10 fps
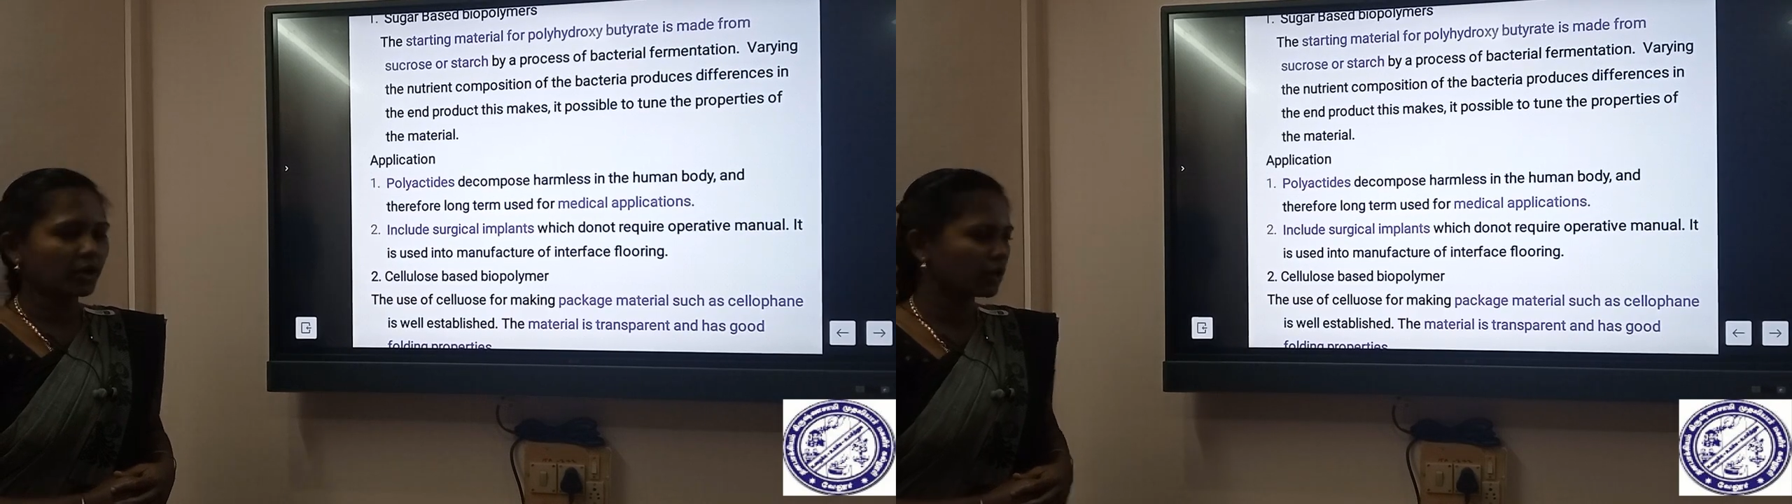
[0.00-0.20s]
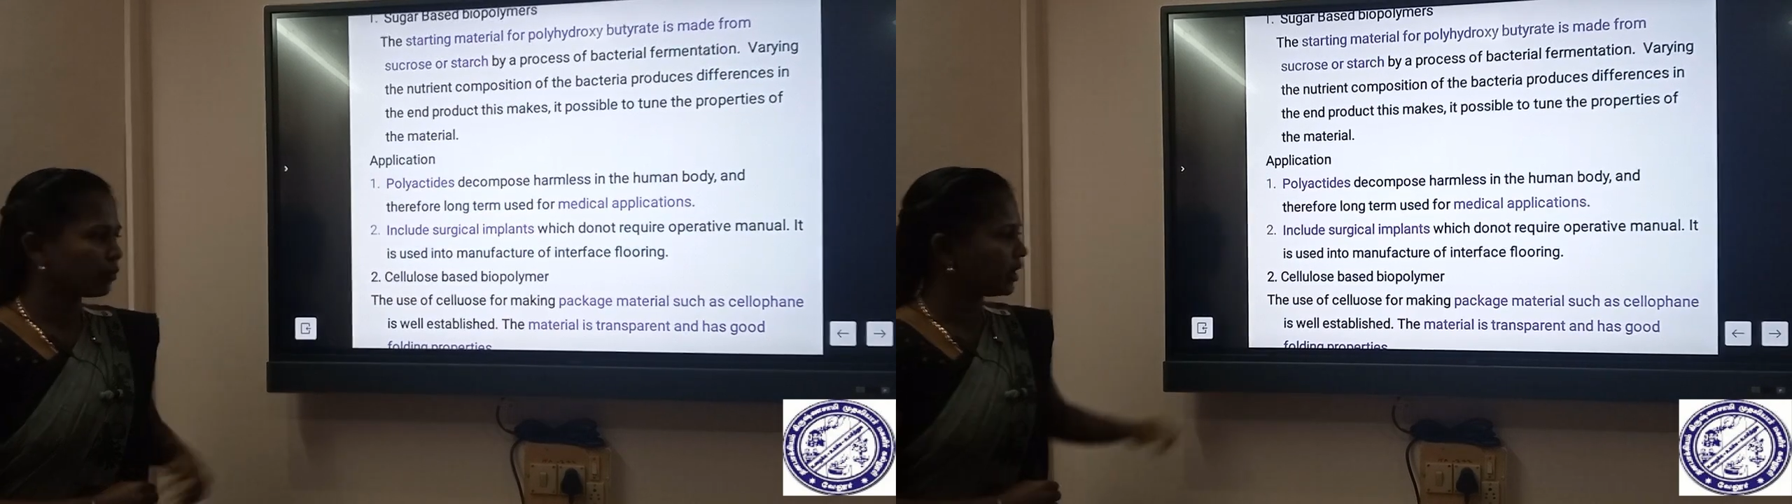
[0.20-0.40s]

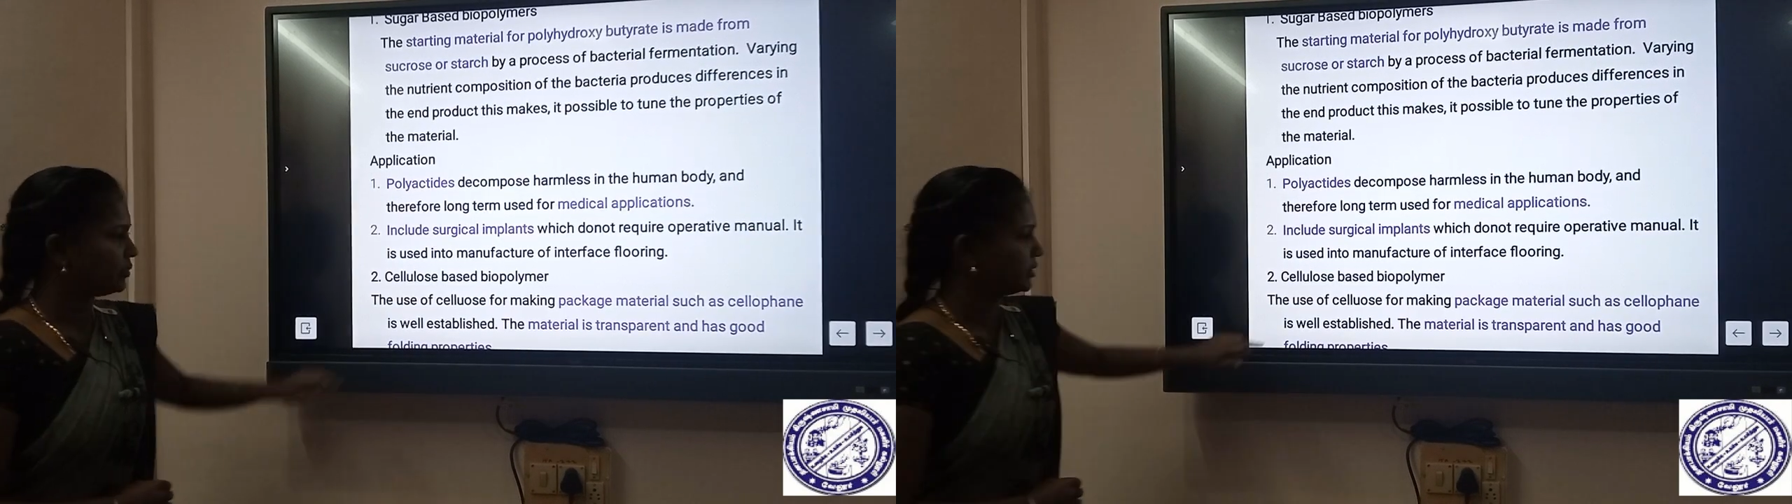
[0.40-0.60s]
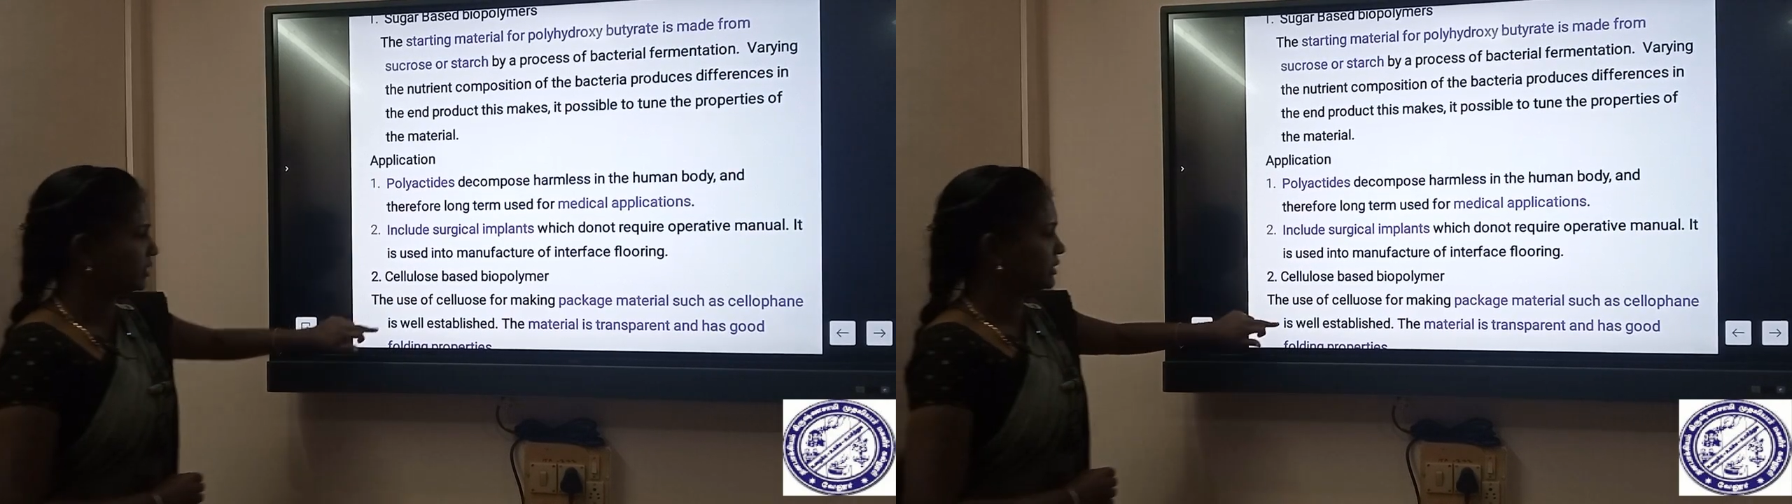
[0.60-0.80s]

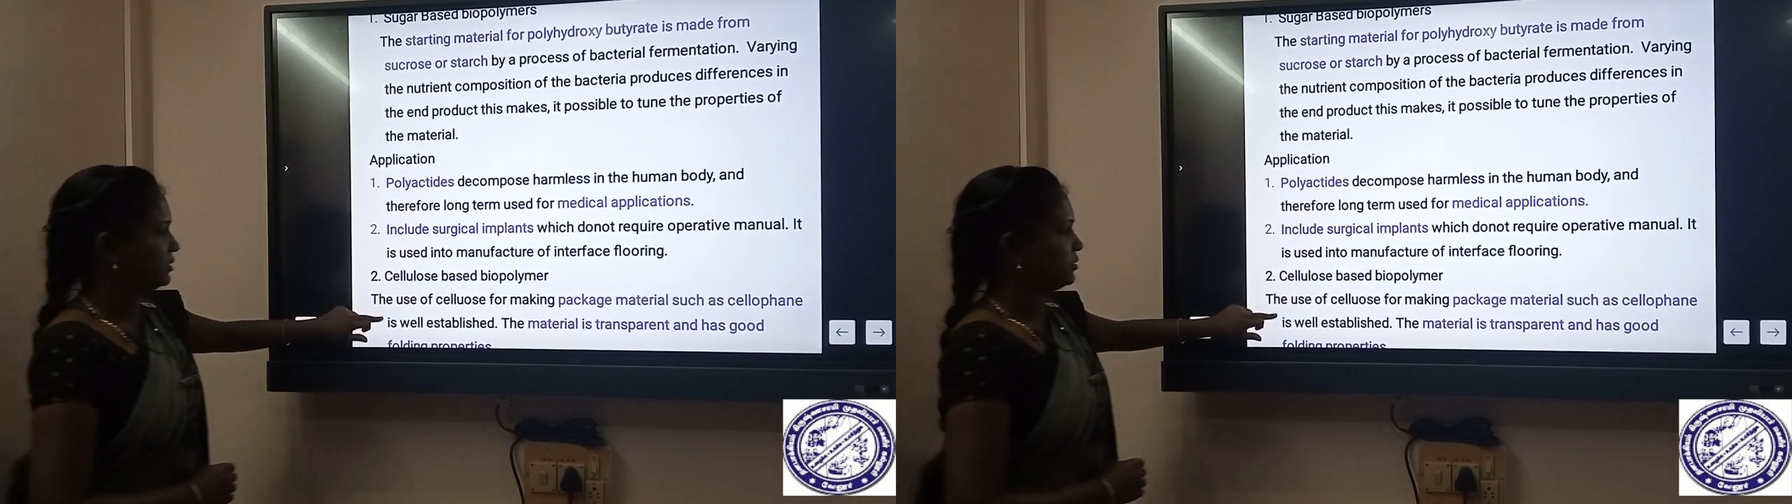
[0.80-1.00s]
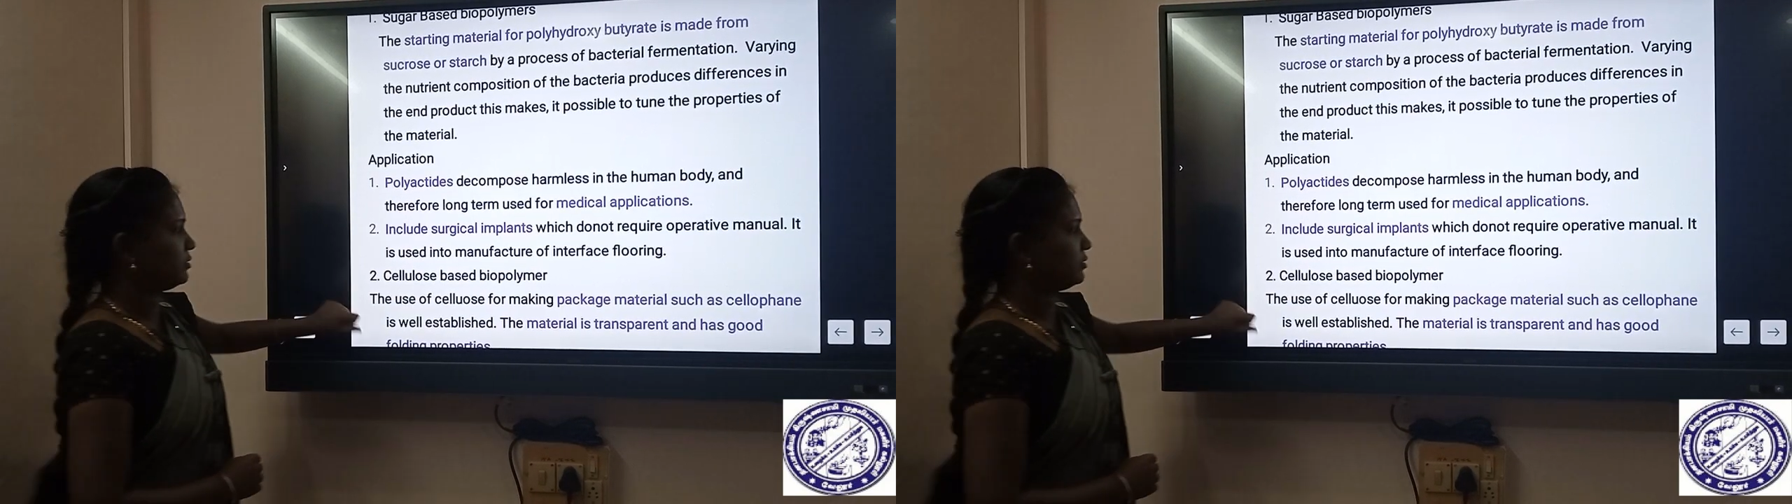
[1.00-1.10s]
biopolymers.